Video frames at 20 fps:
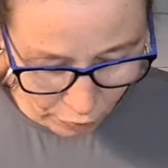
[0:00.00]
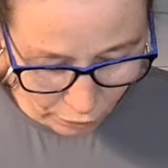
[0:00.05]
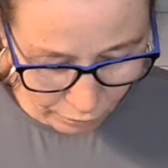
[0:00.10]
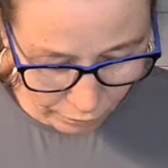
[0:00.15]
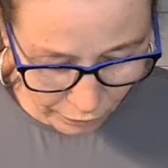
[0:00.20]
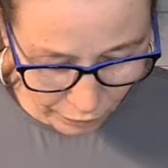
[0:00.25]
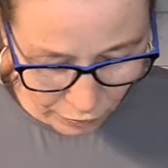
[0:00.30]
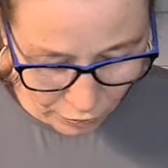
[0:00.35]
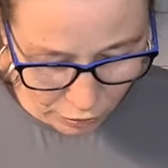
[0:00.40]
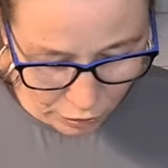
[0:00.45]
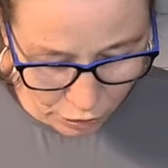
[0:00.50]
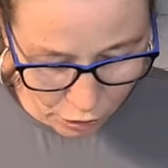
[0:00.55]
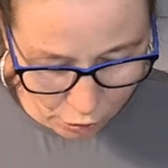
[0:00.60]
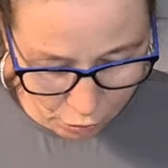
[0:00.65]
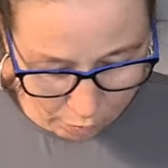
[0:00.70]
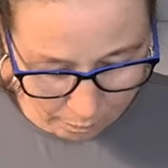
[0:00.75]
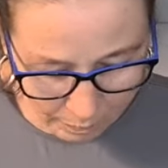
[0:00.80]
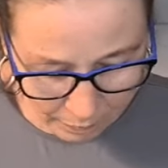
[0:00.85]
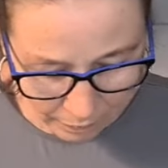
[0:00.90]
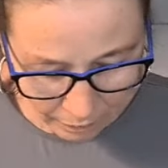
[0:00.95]
over the
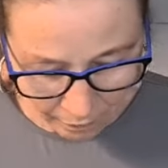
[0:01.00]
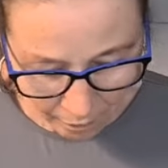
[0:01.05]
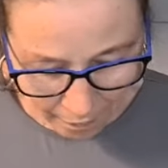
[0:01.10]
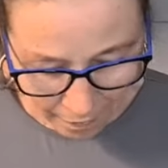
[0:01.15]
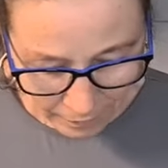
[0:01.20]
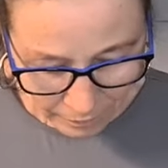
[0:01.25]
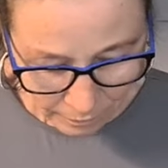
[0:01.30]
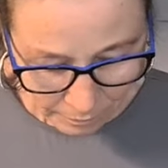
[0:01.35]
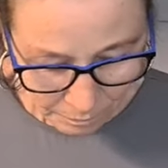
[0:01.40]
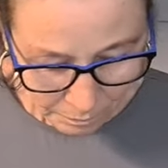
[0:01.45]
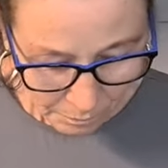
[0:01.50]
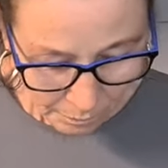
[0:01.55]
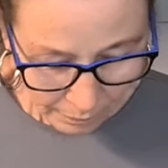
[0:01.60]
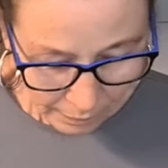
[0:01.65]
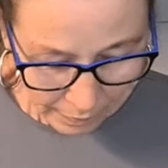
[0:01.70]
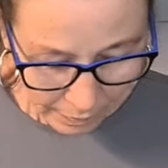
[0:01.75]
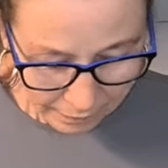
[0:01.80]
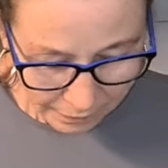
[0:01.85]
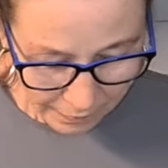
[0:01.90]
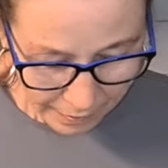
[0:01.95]
top.
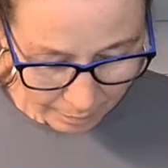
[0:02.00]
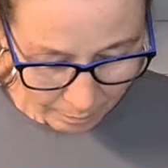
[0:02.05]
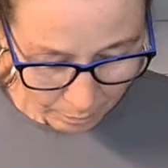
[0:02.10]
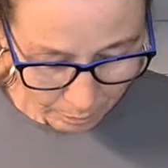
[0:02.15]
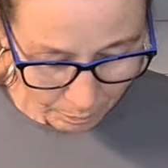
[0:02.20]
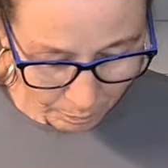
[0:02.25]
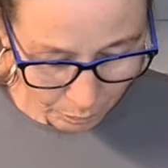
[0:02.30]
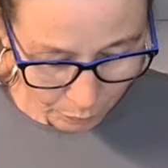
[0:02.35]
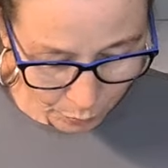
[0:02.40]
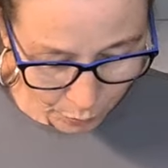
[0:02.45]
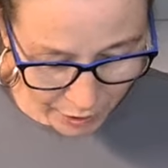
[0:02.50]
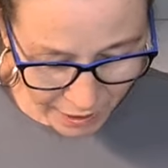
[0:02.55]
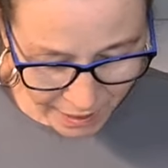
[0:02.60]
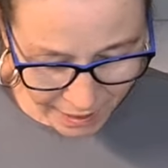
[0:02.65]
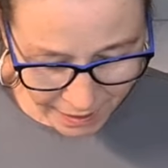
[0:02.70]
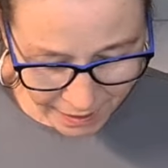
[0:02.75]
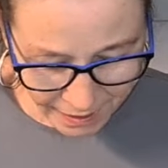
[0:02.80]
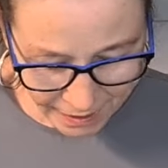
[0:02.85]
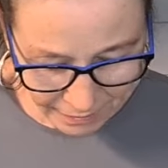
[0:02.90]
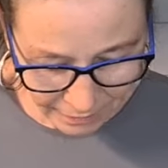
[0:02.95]
Then
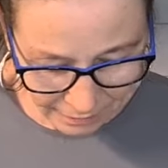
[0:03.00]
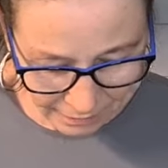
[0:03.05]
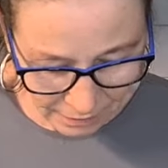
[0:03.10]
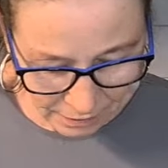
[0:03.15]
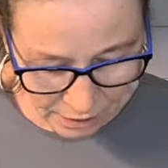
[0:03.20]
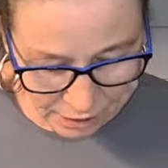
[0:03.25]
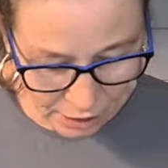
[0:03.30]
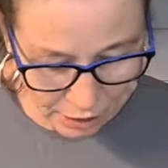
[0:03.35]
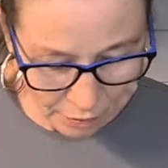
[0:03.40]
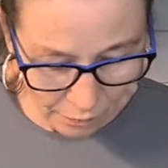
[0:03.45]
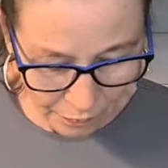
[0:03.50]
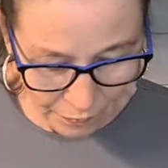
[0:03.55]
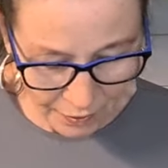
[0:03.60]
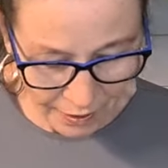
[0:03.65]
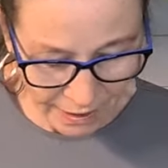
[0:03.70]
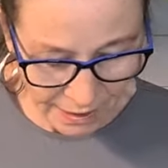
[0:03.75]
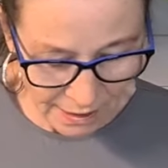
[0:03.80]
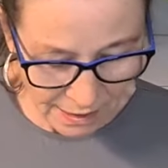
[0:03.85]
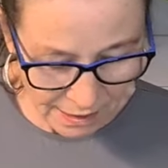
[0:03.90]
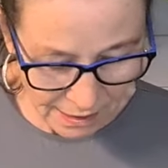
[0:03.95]
bring it so
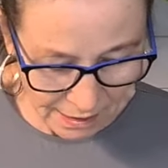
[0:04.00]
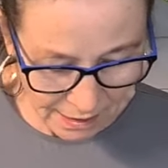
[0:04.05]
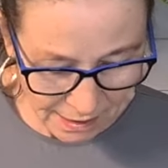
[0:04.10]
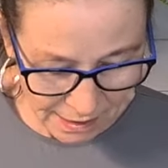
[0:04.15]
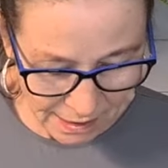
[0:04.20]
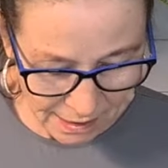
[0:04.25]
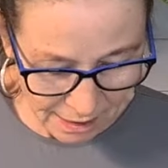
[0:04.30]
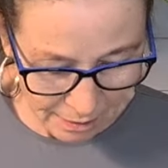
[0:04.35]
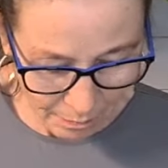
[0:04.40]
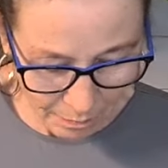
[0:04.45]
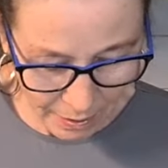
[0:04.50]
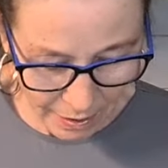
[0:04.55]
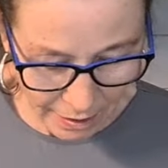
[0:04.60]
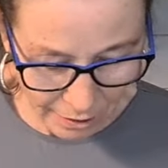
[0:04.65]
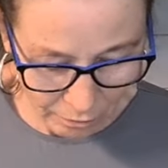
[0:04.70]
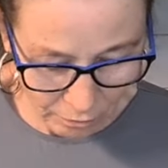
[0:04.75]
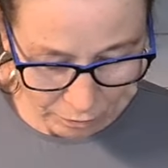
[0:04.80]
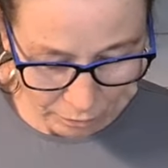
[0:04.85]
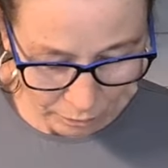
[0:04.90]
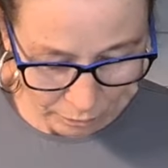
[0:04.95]
this is in the
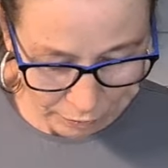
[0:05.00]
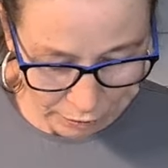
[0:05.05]
middle,